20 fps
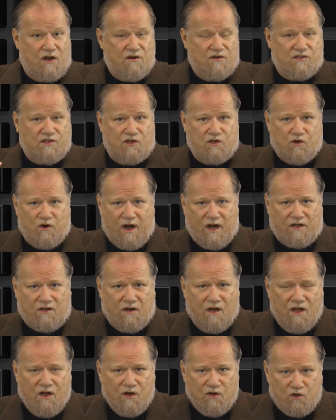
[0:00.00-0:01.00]
there is a direct
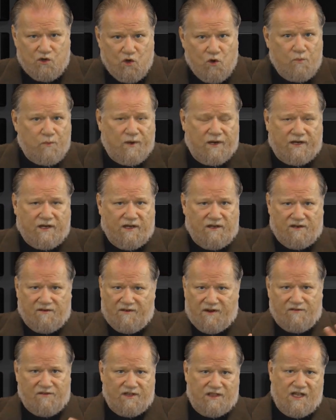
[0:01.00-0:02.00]
duplicate of
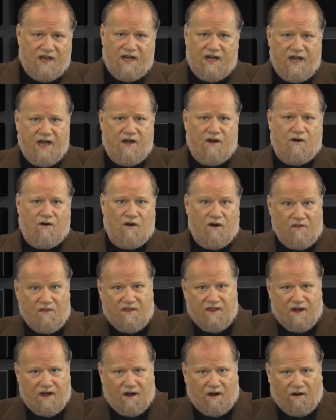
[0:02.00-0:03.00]
everything
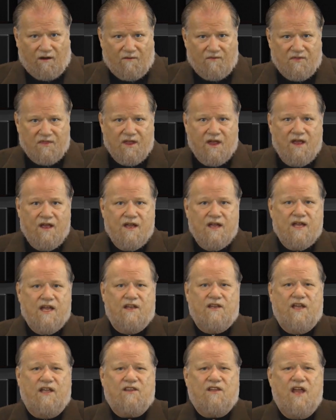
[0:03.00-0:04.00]
there,
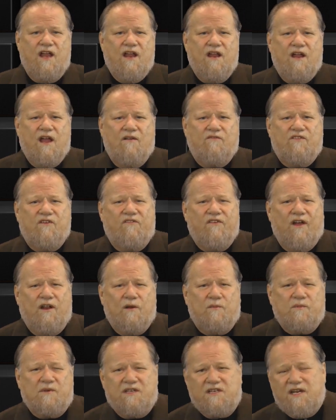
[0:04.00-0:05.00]
and that they have
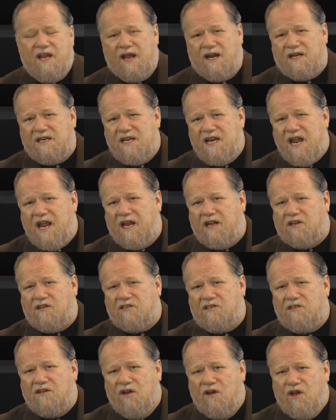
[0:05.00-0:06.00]
developed
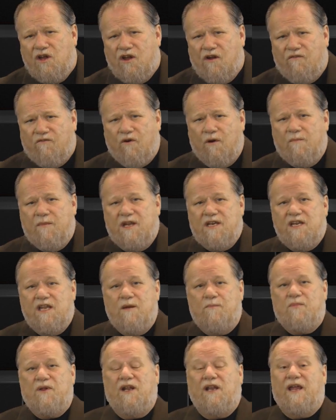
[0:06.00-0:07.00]
techniques for
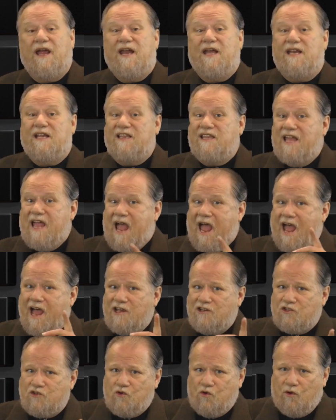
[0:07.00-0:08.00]
manipulating the
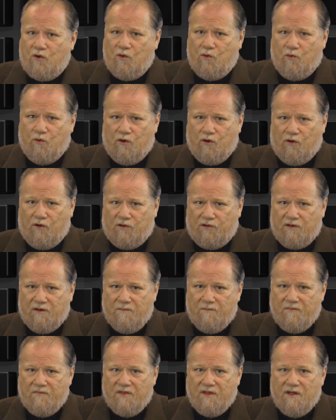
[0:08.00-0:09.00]
astral world
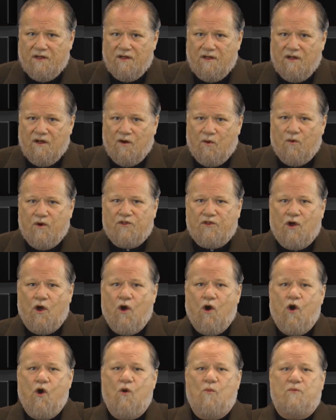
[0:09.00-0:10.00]
with the
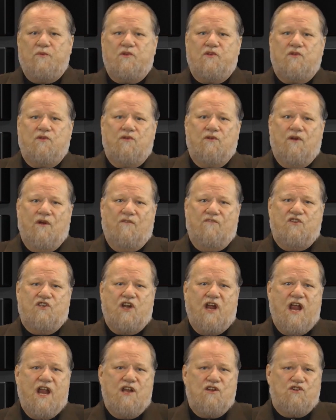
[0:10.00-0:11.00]
hopes of
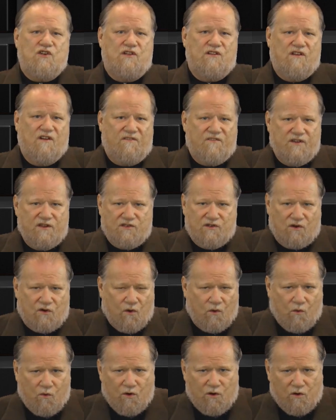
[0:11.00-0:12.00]
changing the
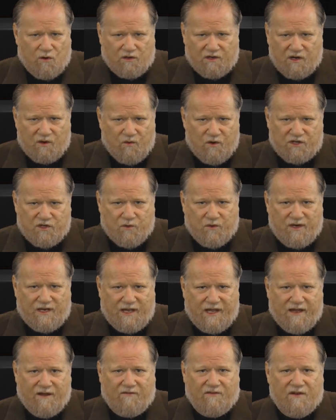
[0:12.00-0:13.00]
physical world in which we
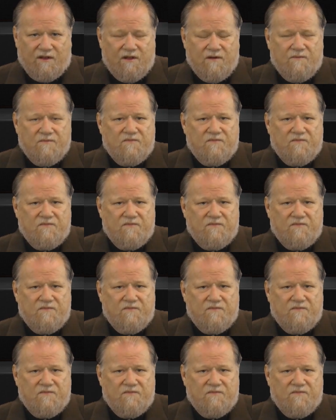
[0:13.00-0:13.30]
live.